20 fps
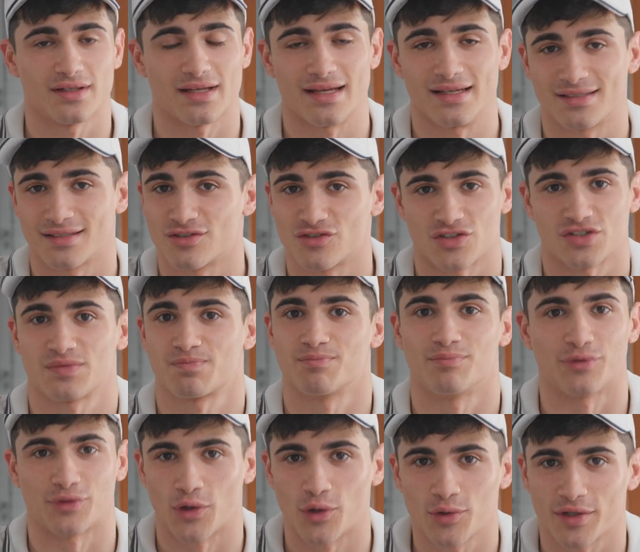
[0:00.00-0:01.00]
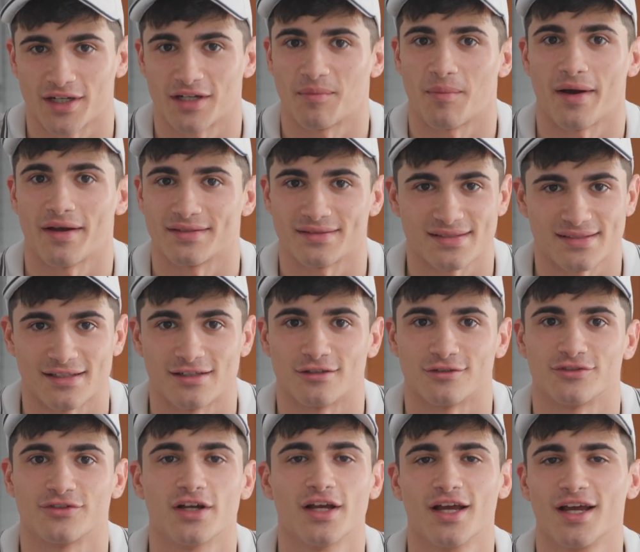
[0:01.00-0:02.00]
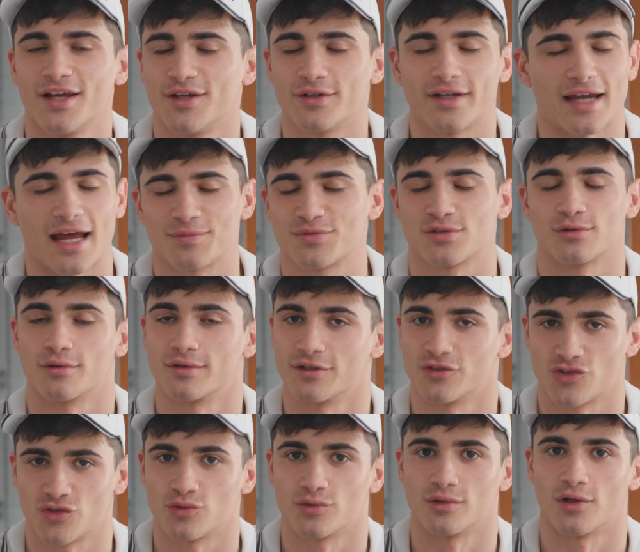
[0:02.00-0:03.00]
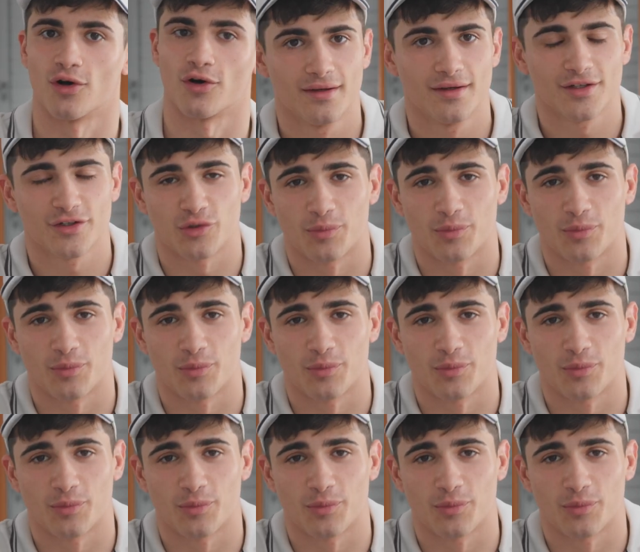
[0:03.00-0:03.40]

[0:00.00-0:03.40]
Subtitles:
isn't just broken by itself, you can absolutely shoot log.